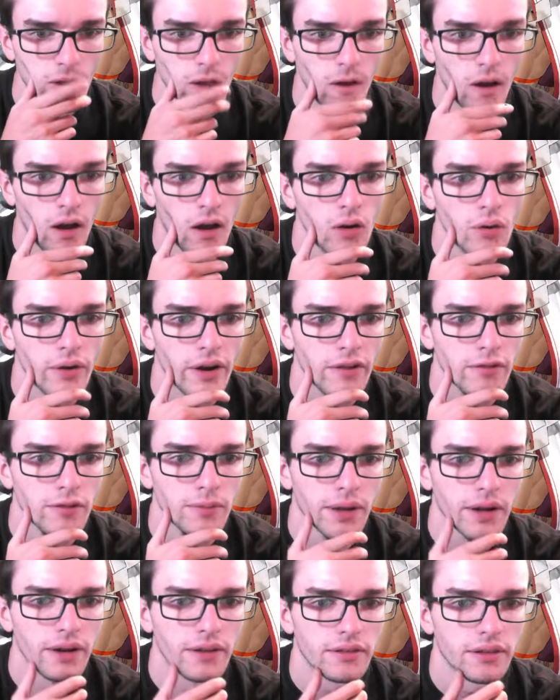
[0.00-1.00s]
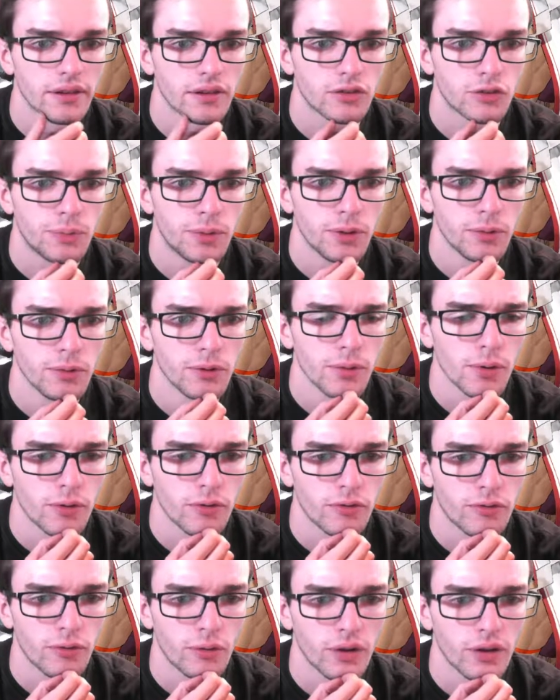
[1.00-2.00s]
Oh, never mind. In fact, Speed Smoke
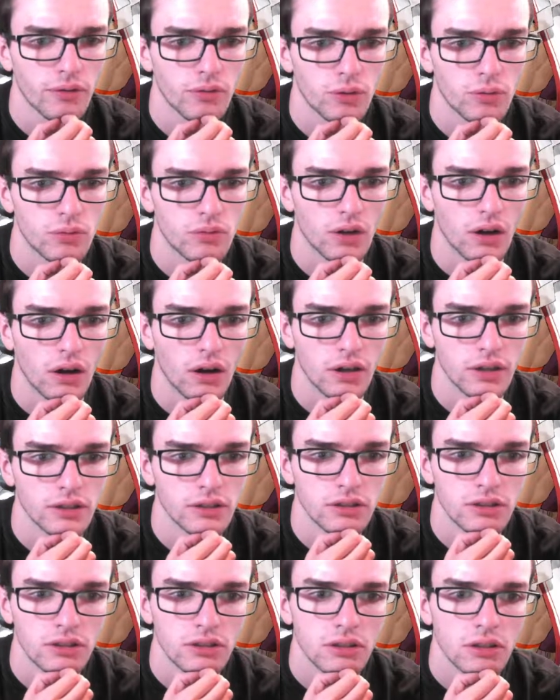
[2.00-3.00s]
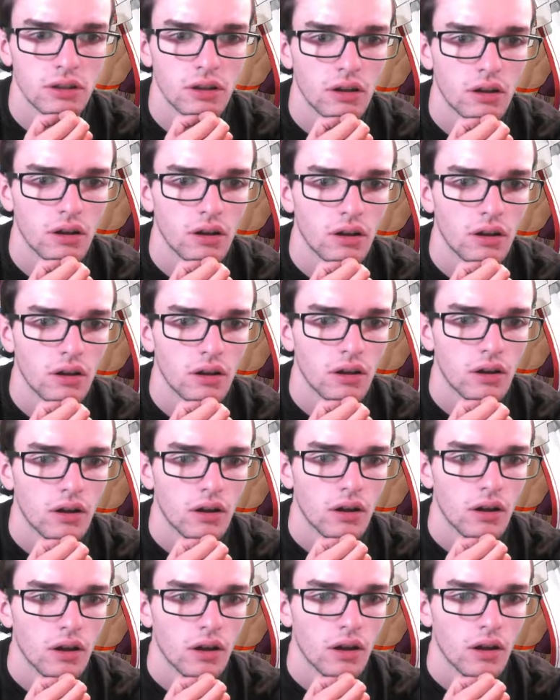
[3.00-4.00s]
4 gives you dodge
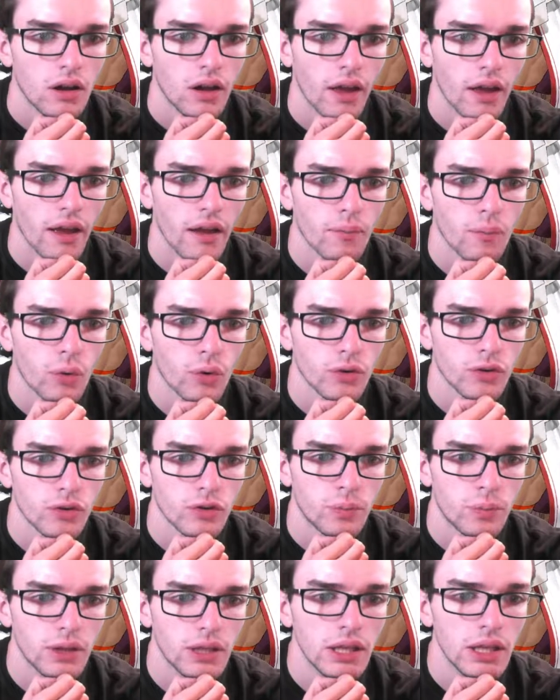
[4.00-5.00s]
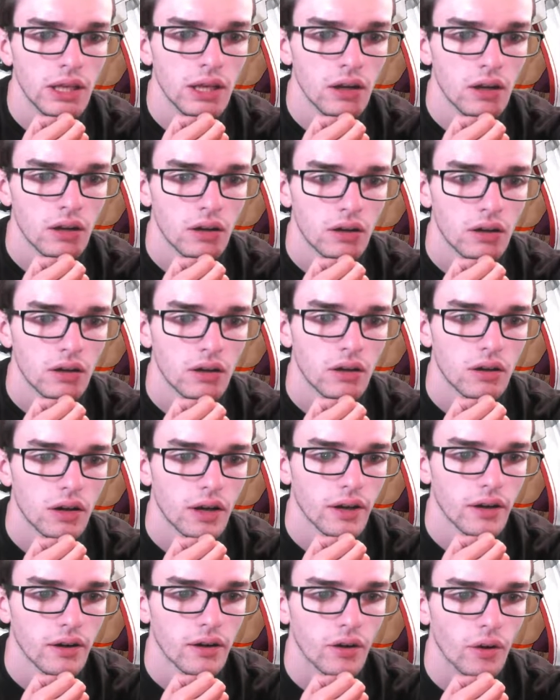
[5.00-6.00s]
and more speed.
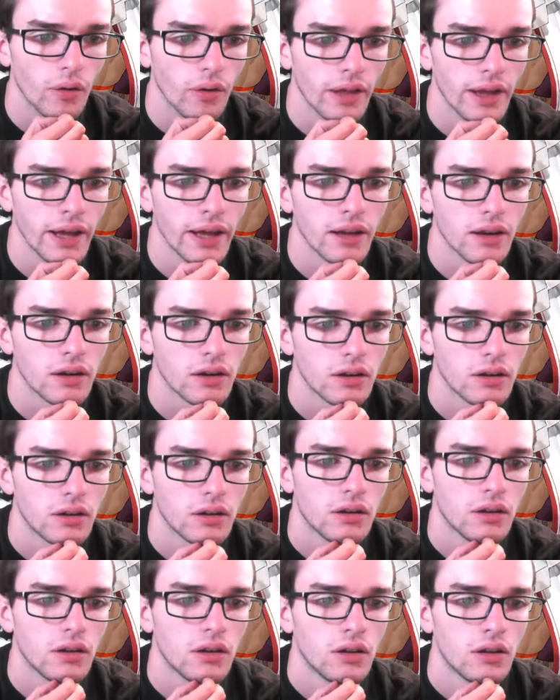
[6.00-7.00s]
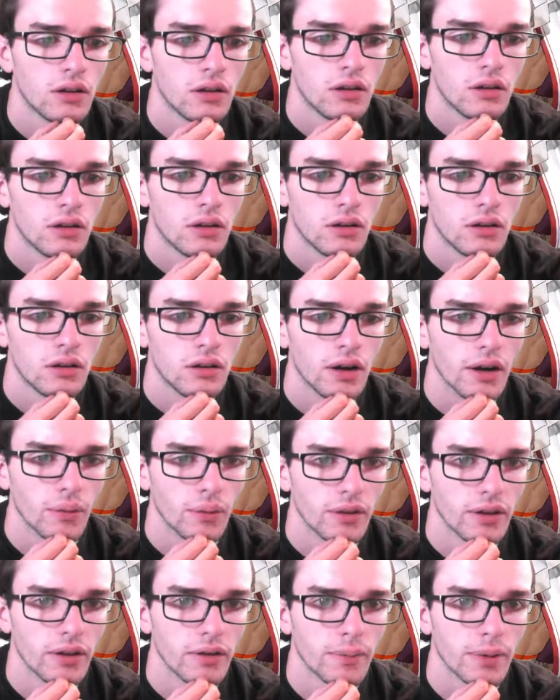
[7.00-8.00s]
I didn't know that. All right,
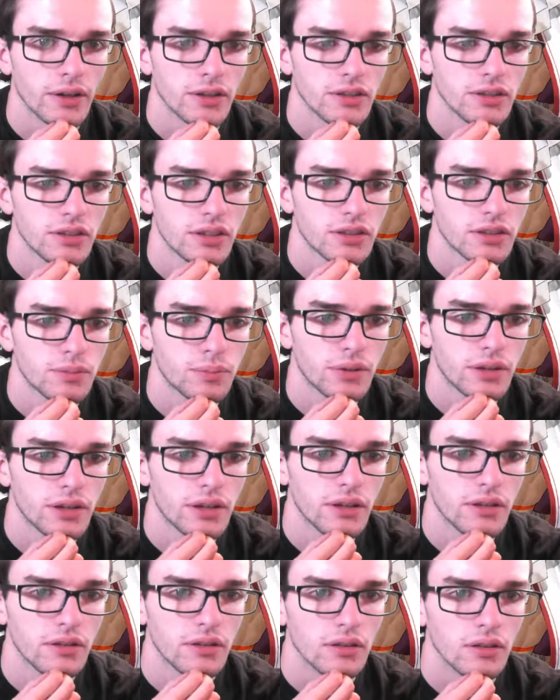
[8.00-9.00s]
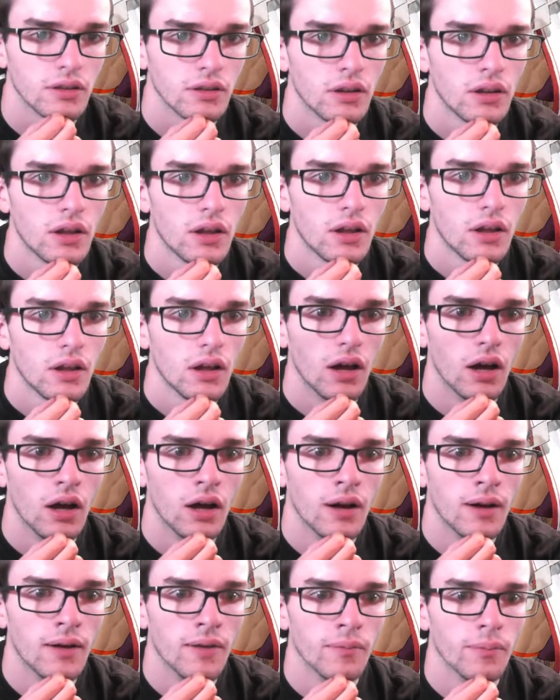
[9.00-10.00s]
well, never mind. She's actually pretty decent. But
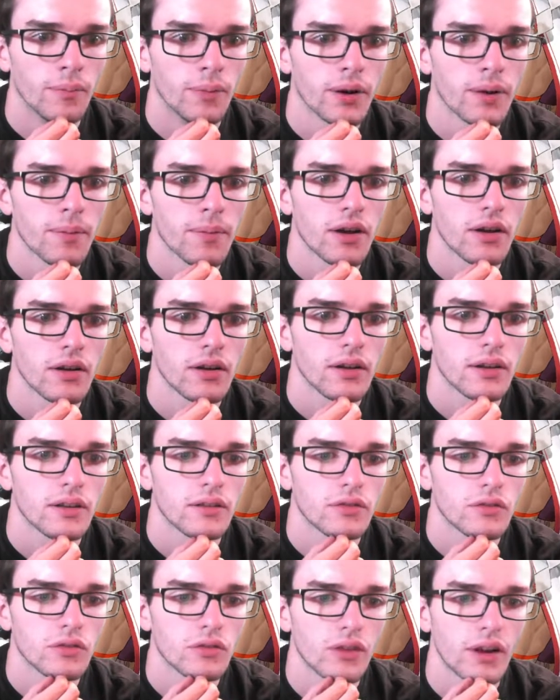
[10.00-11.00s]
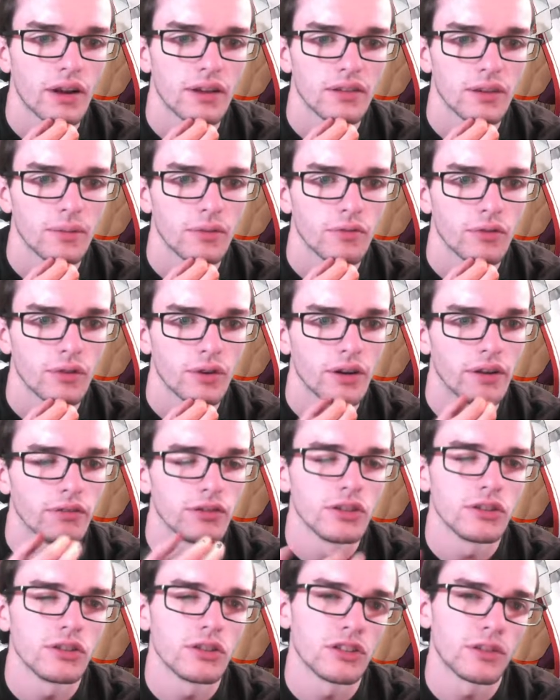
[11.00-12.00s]
I'm not going to try and summon for her. If
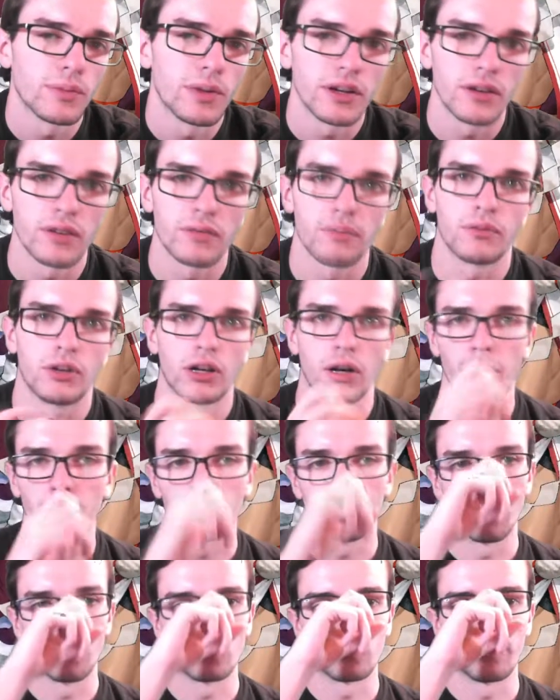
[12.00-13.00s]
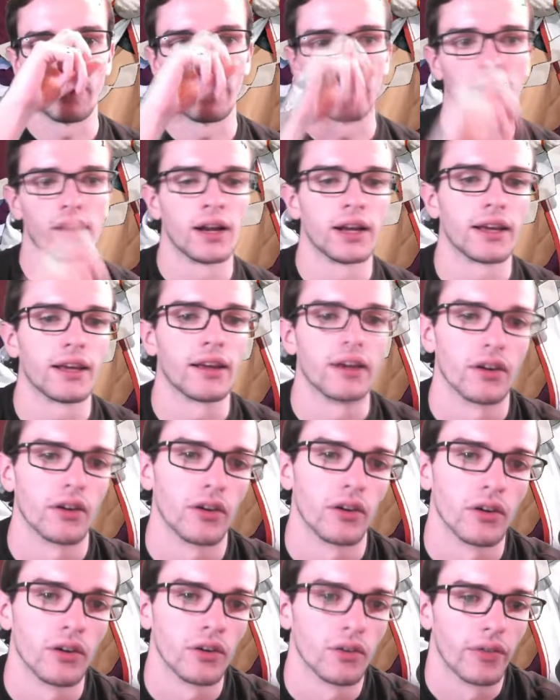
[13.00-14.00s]
she shows up on a double special banner and I get
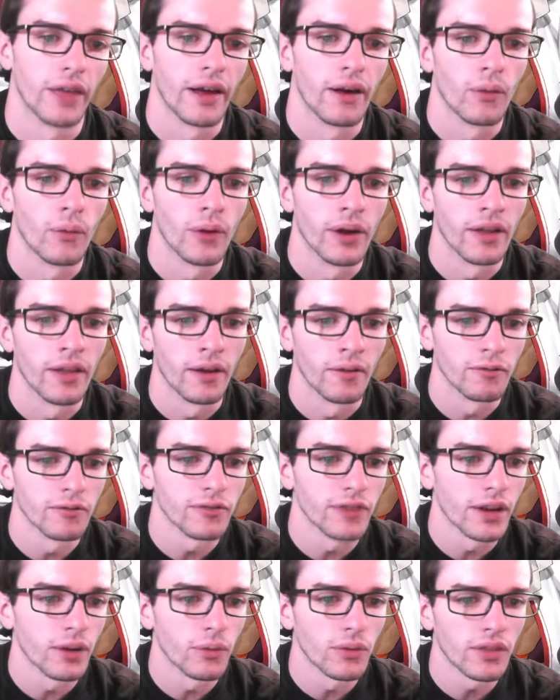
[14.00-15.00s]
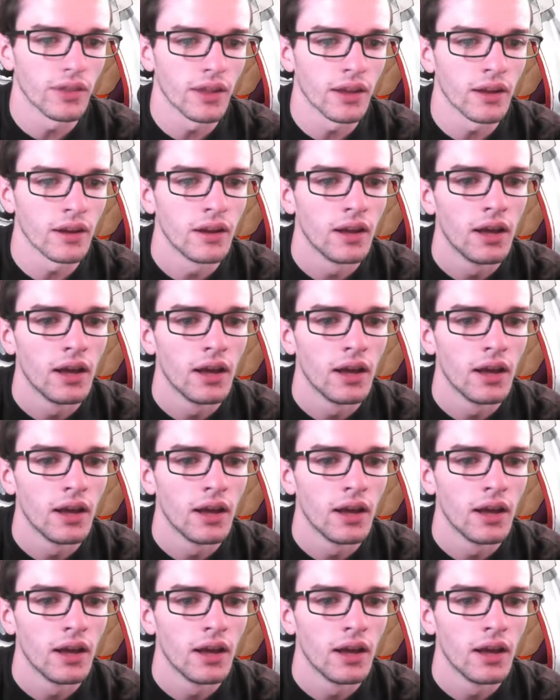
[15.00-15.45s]
her that way, I'm fine with that.